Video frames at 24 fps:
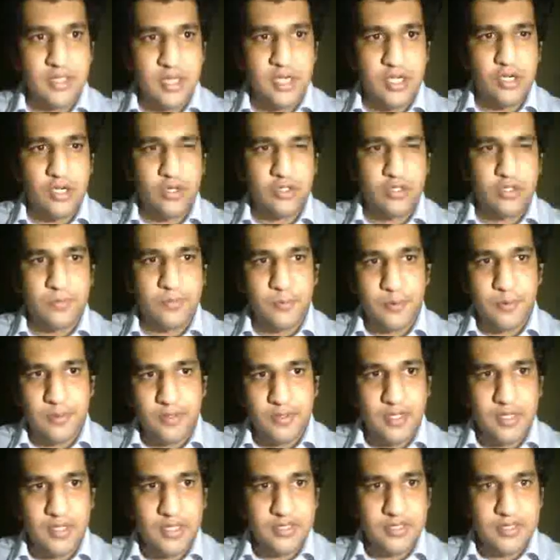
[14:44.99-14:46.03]
it looks more
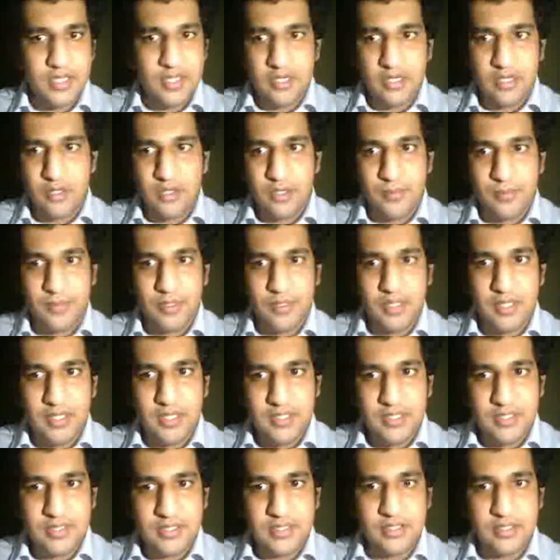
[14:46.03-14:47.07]
or less like a normal disc.